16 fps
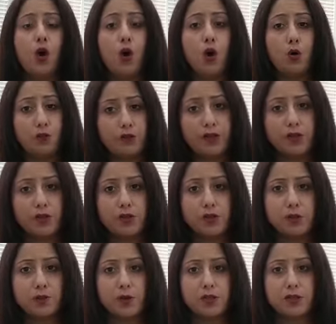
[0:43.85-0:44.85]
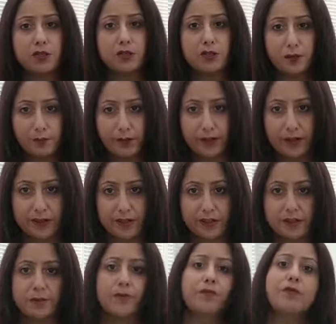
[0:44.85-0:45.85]
who wish to sponsor their
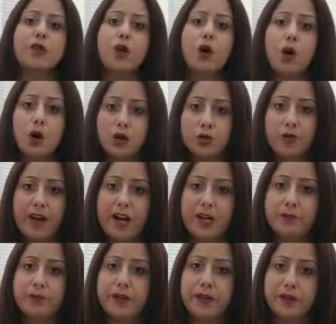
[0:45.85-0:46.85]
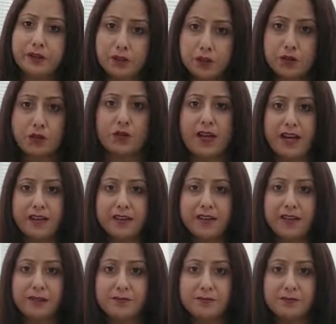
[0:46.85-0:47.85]
parents or grandparents to Canada.